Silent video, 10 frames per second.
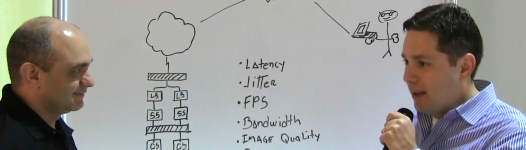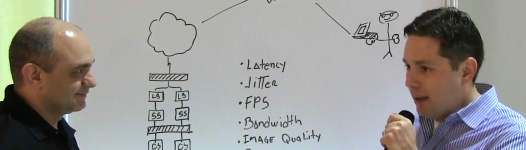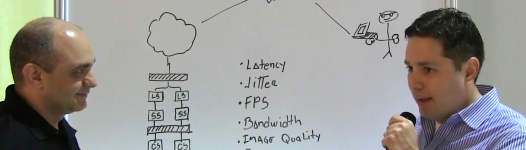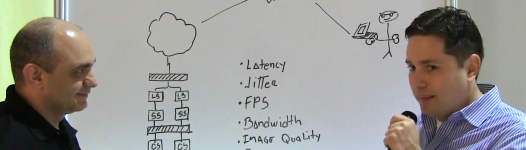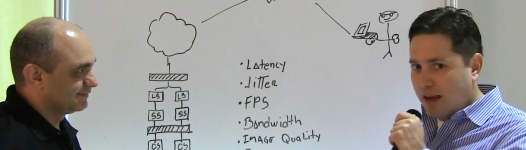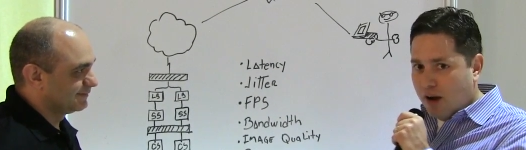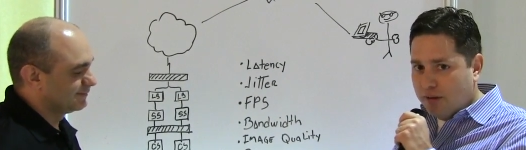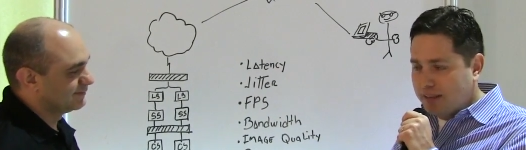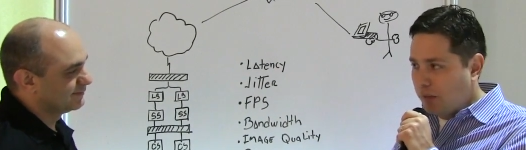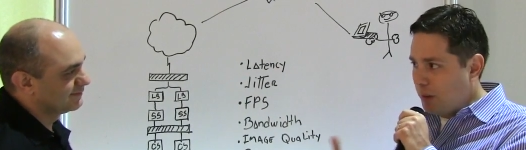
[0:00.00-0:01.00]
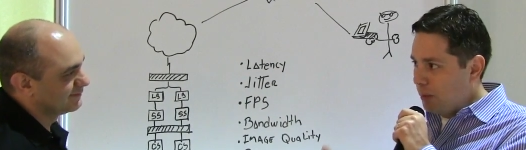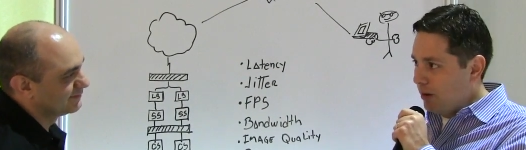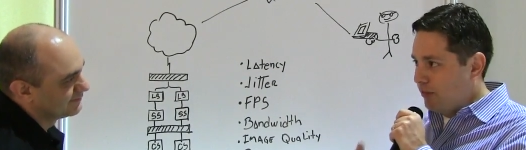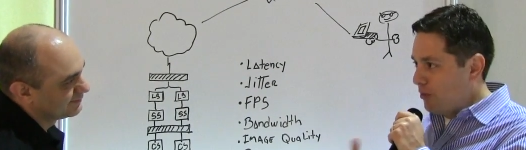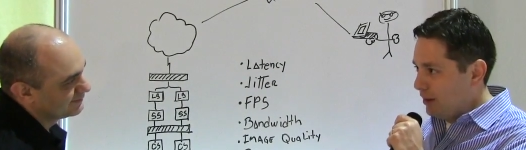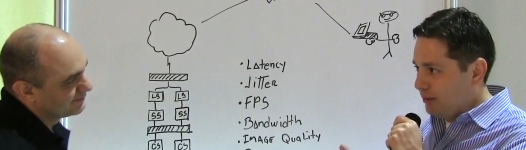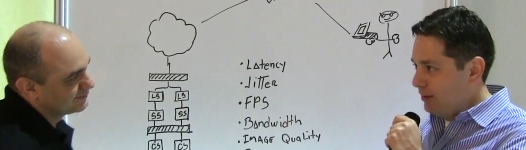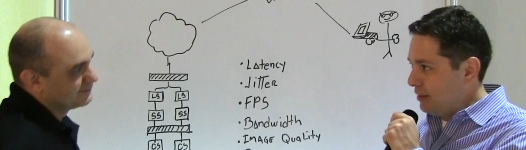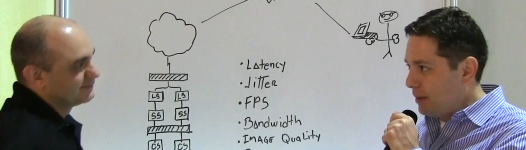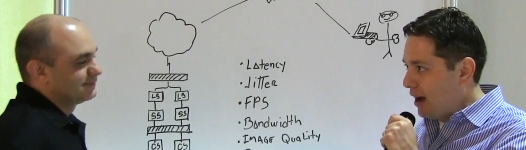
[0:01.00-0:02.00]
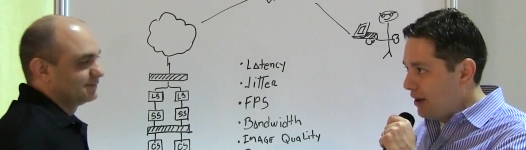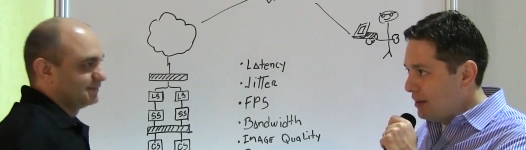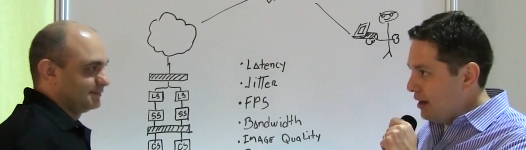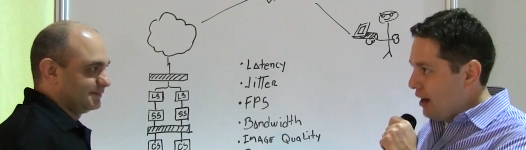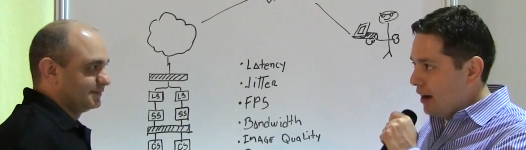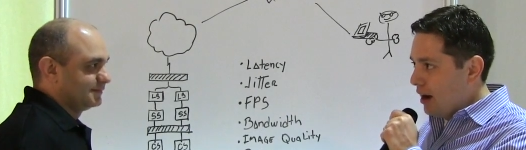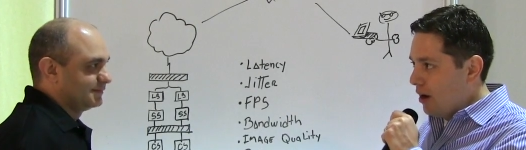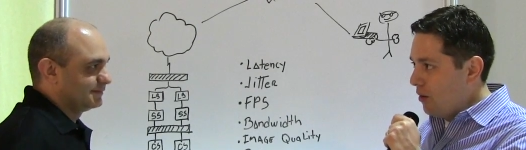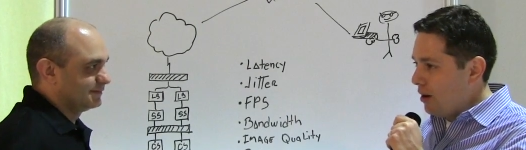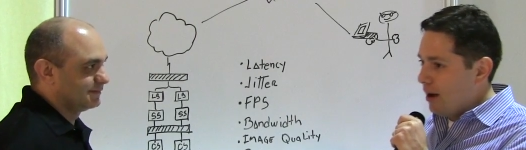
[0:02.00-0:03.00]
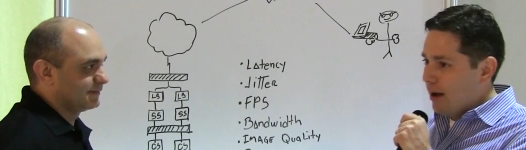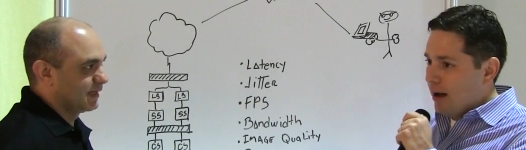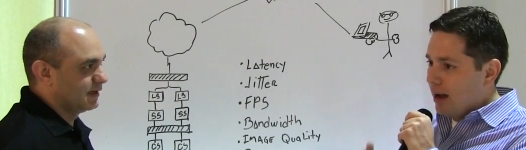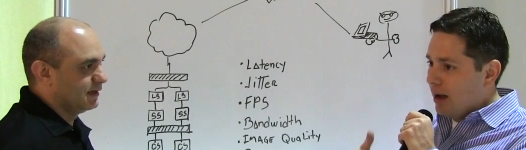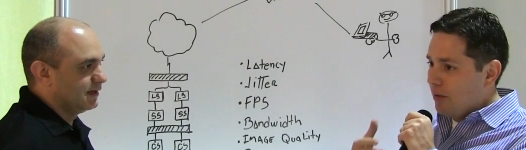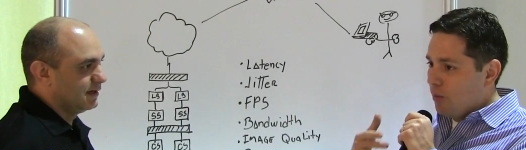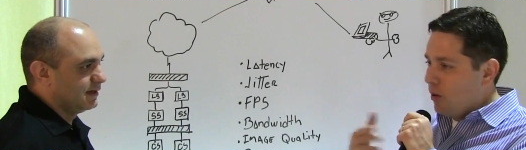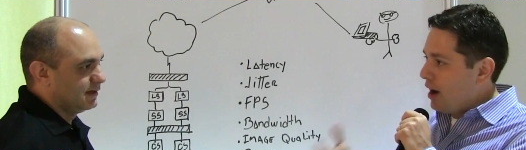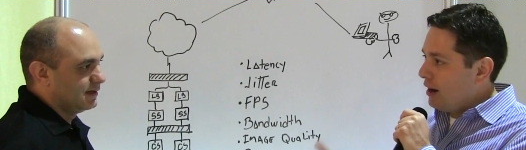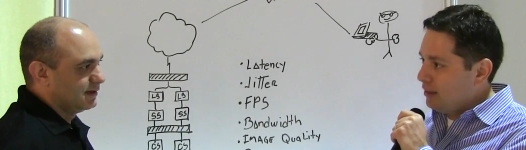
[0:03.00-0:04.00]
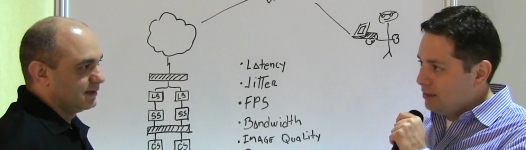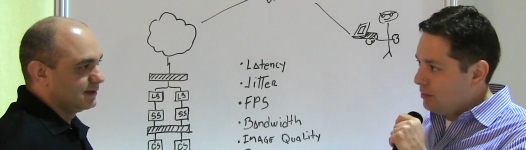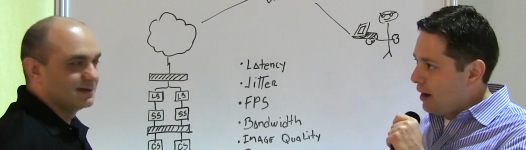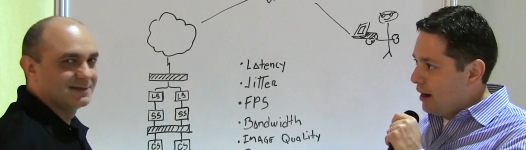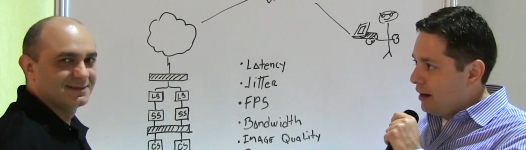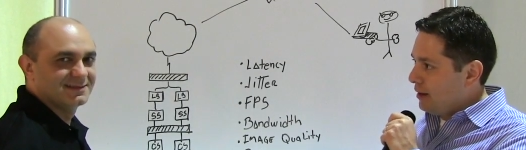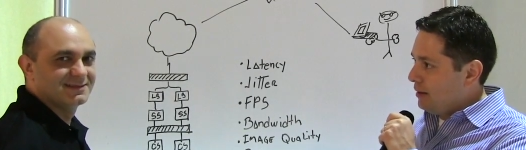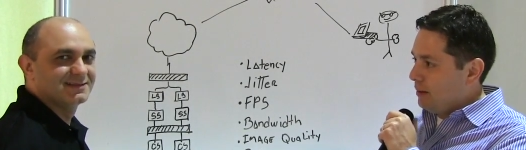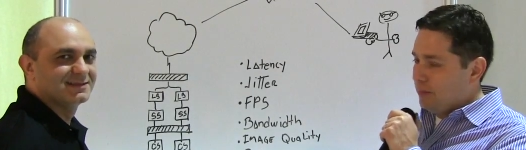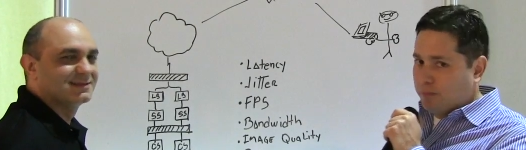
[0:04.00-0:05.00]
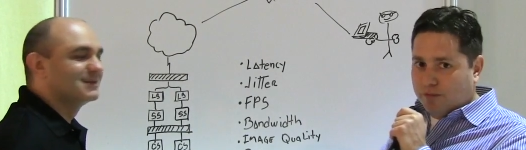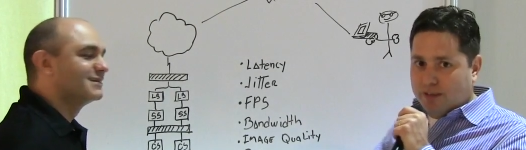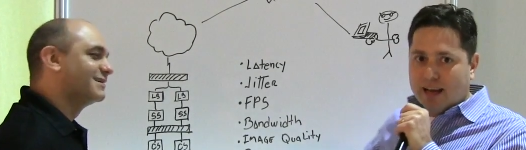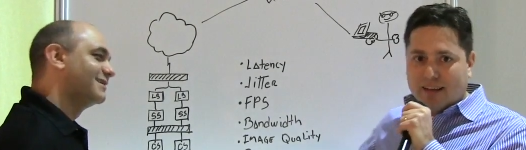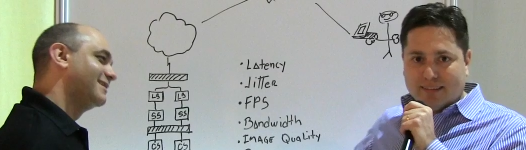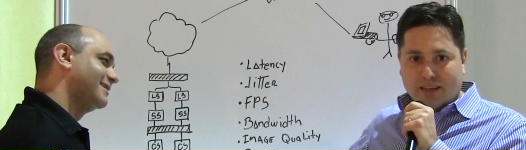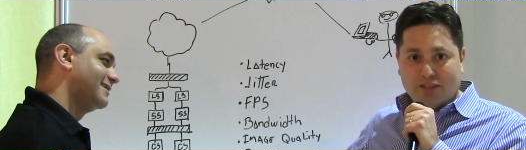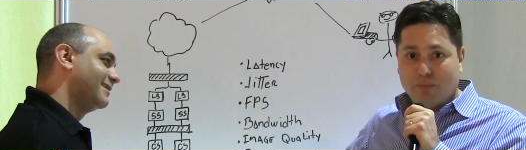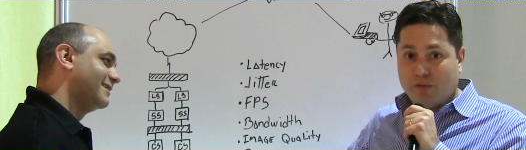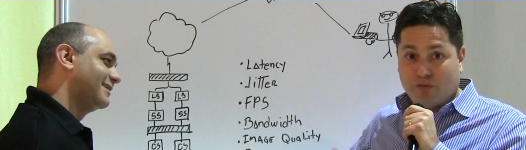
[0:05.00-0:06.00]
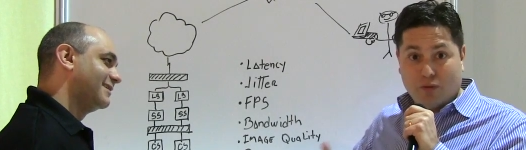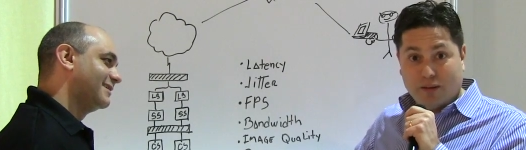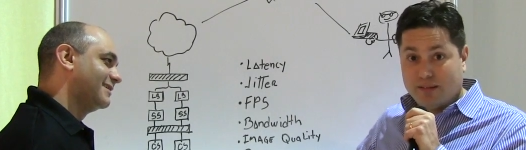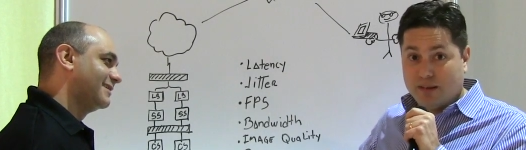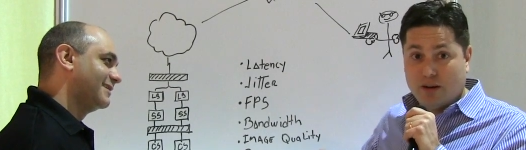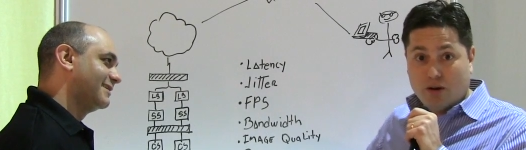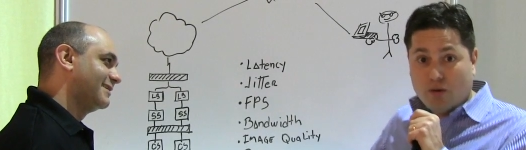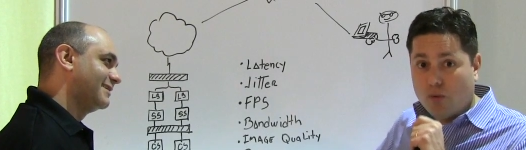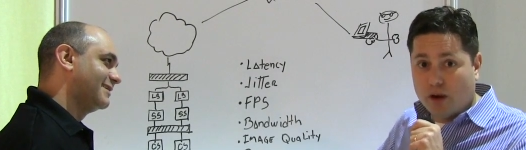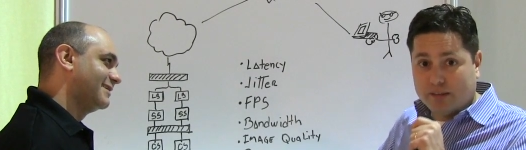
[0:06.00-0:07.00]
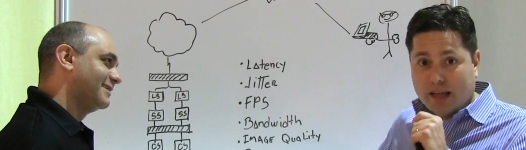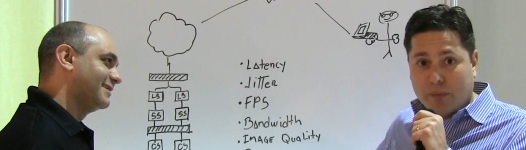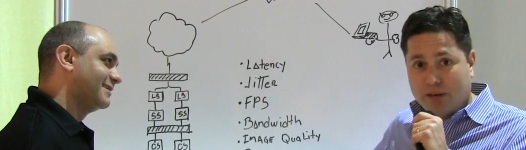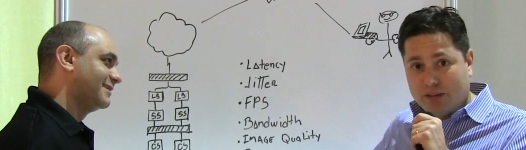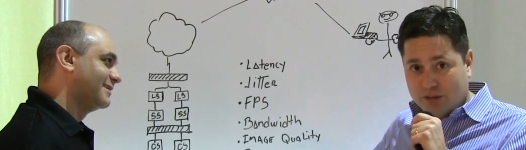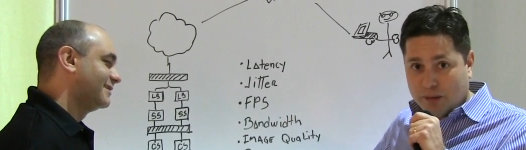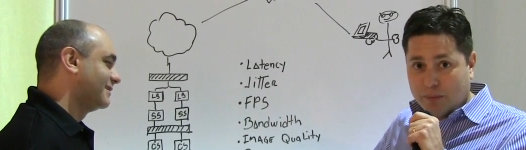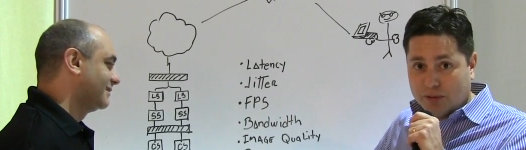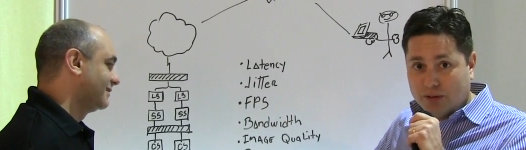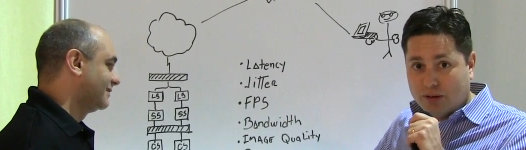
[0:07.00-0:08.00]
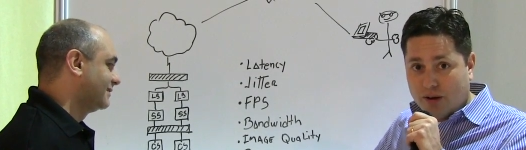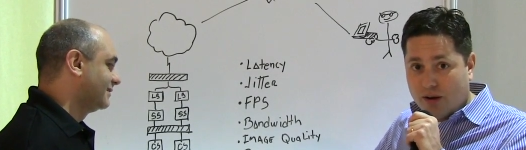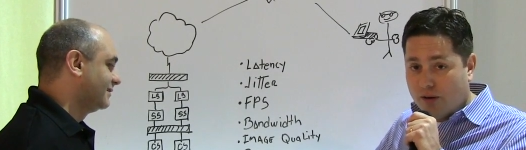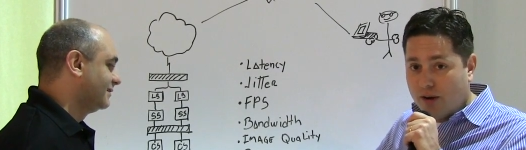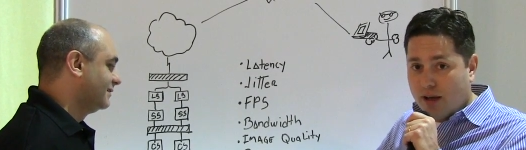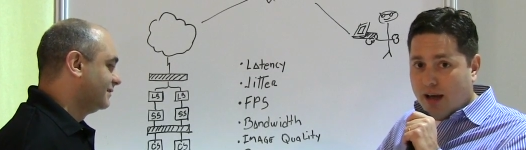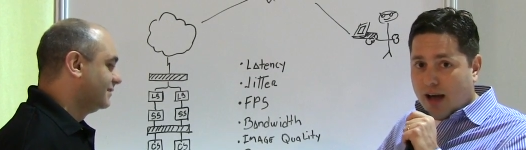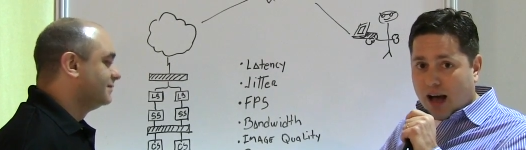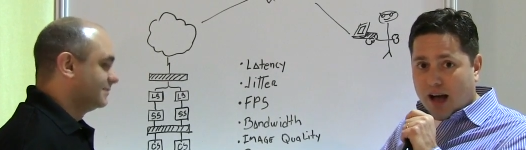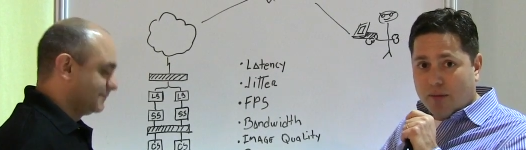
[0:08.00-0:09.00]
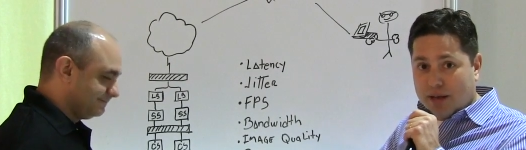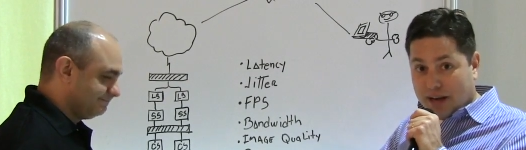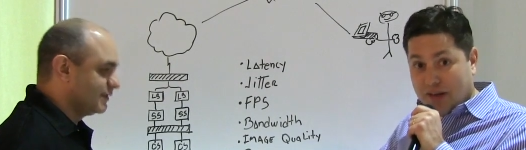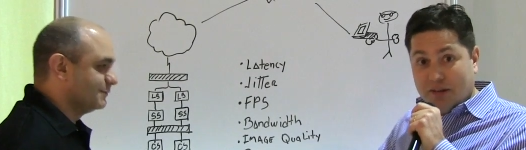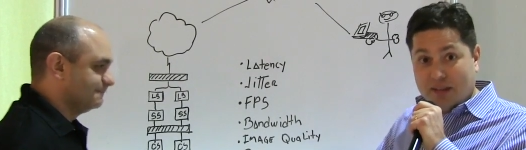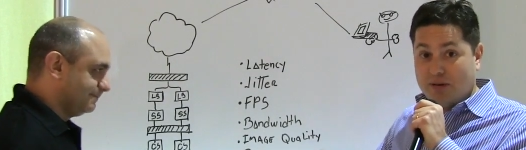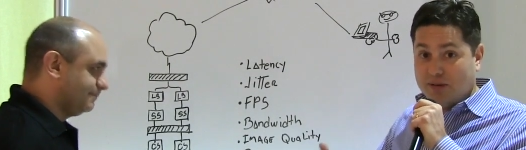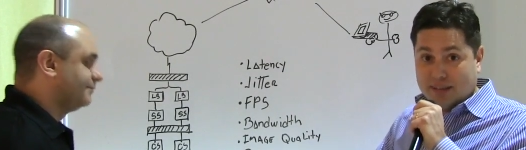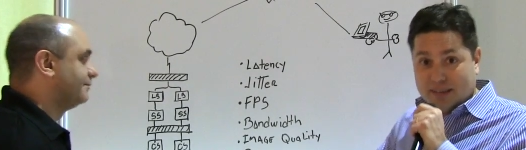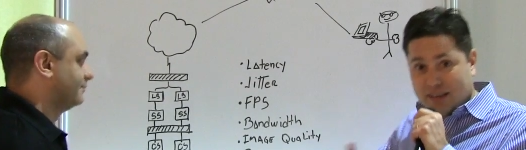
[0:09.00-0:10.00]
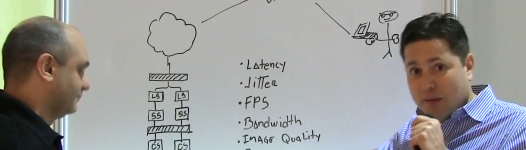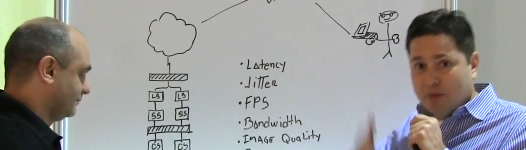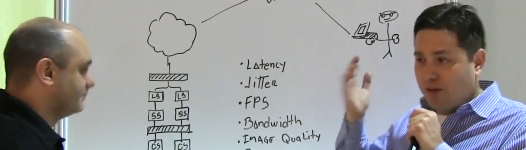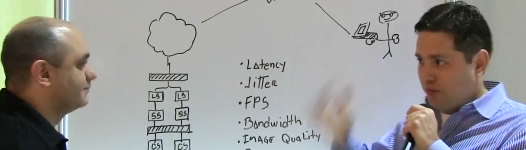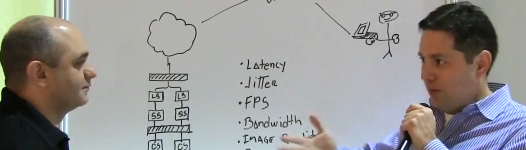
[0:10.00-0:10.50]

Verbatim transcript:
Speaker 1: and they always come up with questions about, you know, uh, why is my VDI session performing slow? What's happening to my protocol? Um, and I know that there is a number of